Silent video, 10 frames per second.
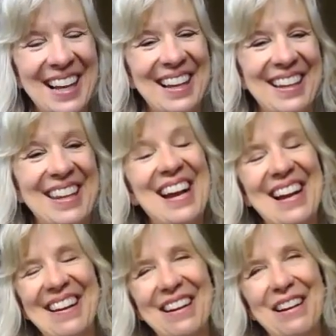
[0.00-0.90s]

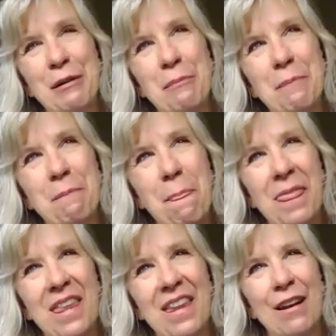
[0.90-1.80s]
Yeah.
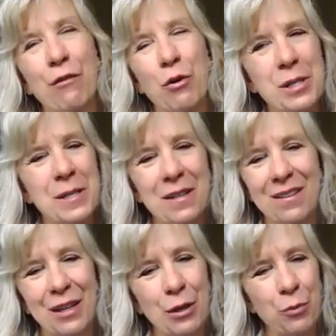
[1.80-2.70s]
And of course,
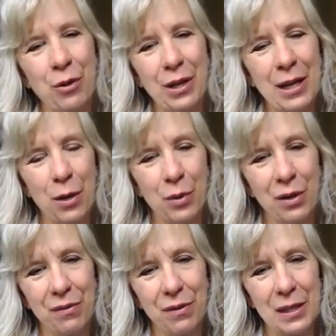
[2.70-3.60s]
we already kind of went
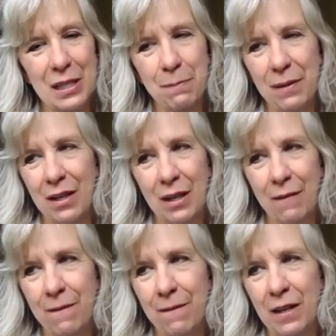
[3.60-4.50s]
over this, but any
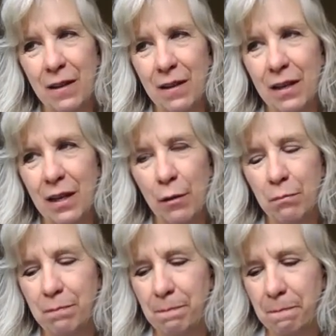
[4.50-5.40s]
of the
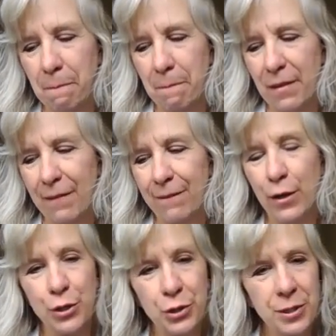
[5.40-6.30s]

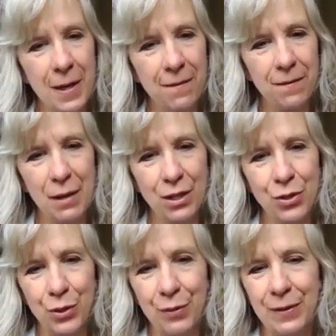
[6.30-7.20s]
furniture stuff, make
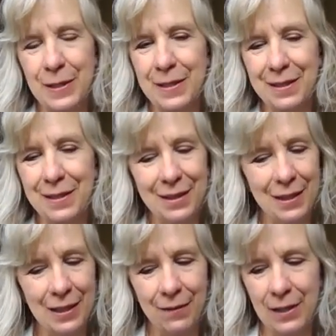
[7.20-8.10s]
sure if
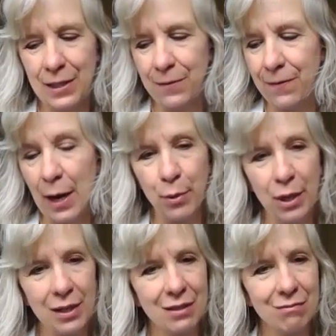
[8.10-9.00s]
it's
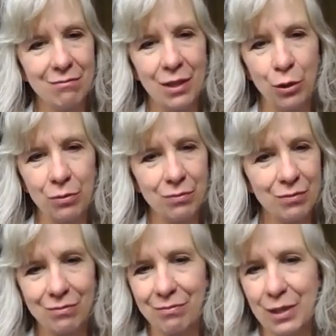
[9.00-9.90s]
fabric,
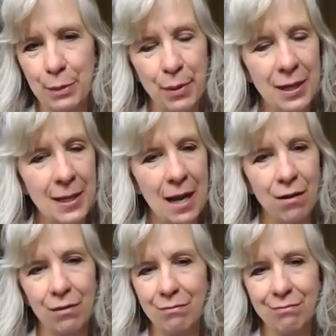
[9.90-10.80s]
spray it
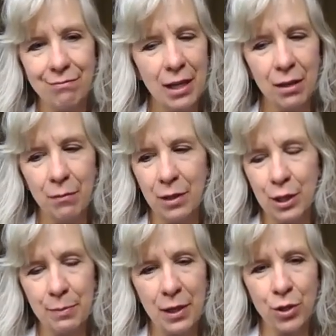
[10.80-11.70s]
down, make
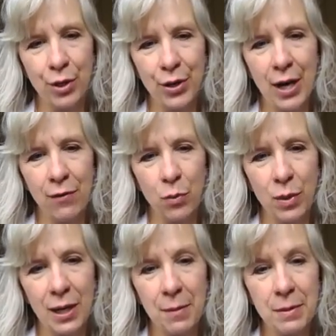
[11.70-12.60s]
sure you're covered when
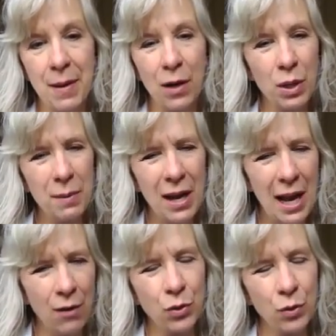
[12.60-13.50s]
it comes back. What about
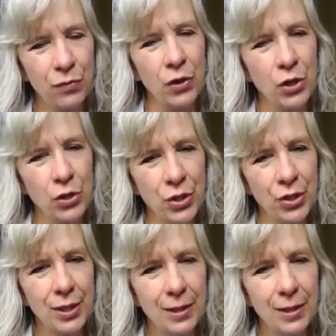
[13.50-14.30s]
outdoor furniture?